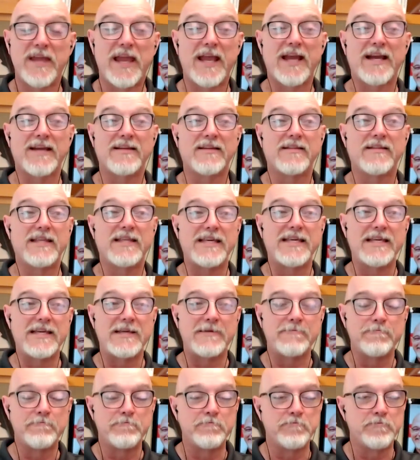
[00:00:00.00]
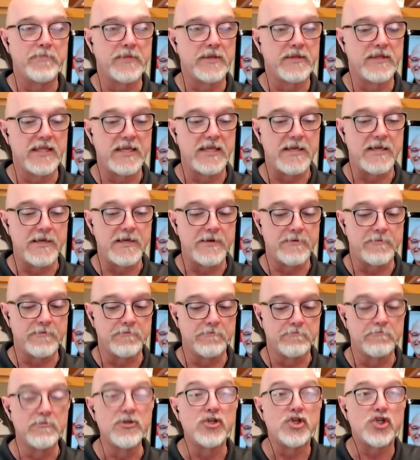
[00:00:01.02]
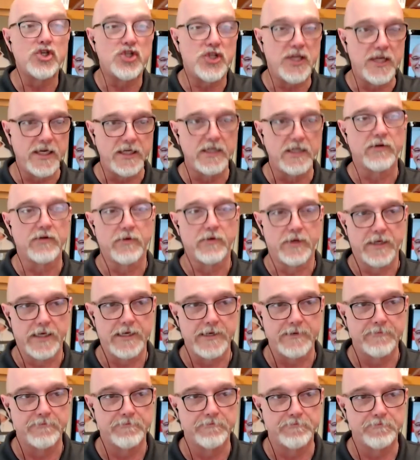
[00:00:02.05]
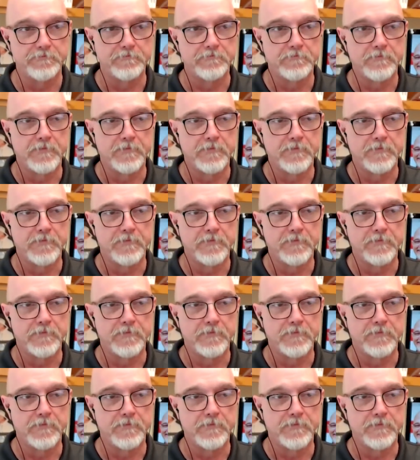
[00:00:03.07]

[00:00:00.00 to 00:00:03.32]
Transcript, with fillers: And the machinery